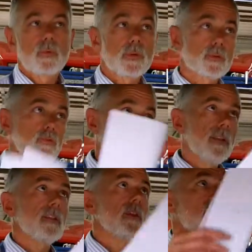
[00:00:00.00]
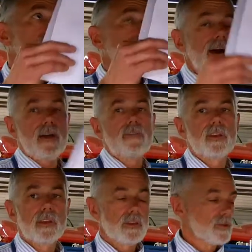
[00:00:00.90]
when you're draining the oil out of
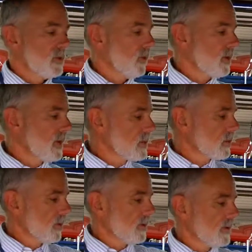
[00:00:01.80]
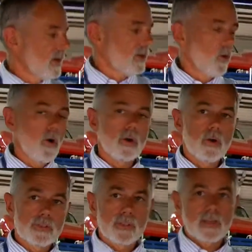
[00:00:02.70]
the engine, you want to make sure it all
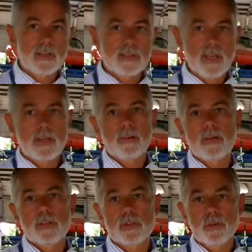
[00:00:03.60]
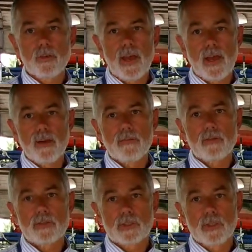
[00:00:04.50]
goes in the container that you have
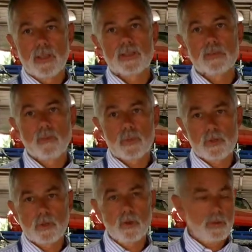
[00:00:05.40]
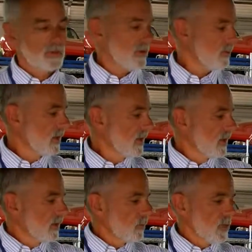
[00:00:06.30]
selected for it to go into.
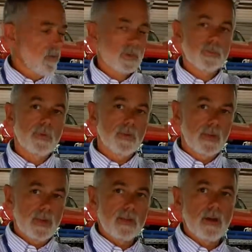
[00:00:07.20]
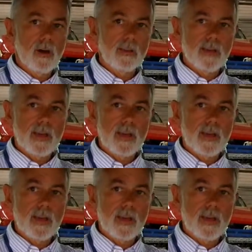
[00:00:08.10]
We don't want to spill any on the